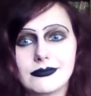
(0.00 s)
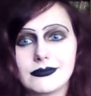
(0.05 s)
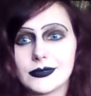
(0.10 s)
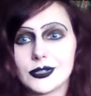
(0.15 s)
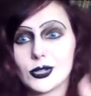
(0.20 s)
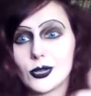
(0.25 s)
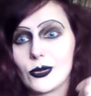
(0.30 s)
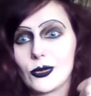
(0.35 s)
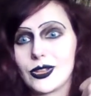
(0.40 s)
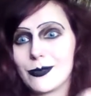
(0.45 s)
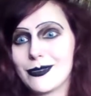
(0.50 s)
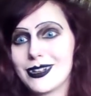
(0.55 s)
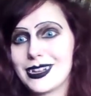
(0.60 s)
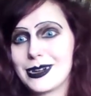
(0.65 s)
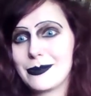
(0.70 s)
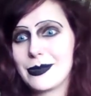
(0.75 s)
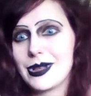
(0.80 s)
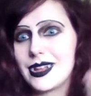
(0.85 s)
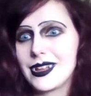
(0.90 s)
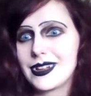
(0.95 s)
so you want a
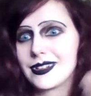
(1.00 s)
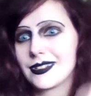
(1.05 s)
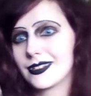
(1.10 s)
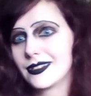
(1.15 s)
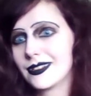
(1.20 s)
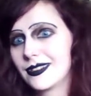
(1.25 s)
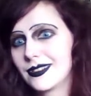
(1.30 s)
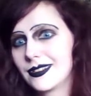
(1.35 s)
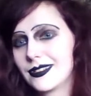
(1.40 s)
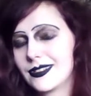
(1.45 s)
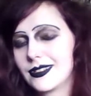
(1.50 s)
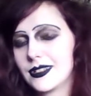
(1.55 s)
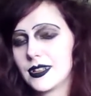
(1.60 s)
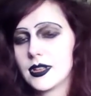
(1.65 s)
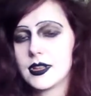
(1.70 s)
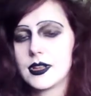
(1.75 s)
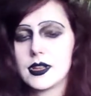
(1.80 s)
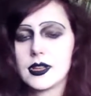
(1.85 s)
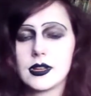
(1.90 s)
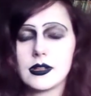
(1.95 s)
Bengal?
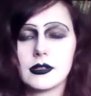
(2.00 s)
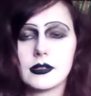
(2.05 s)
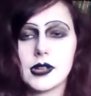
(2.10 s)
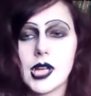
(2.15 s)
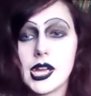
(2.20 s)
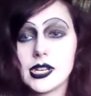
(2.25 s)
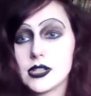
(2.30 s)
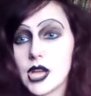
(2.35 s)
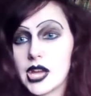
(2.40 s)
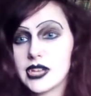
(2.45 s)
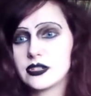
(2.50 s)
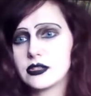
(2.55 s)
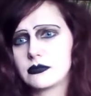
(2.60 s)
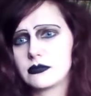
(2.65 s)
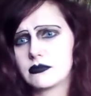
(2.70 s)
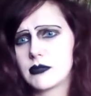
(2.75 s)
I, I,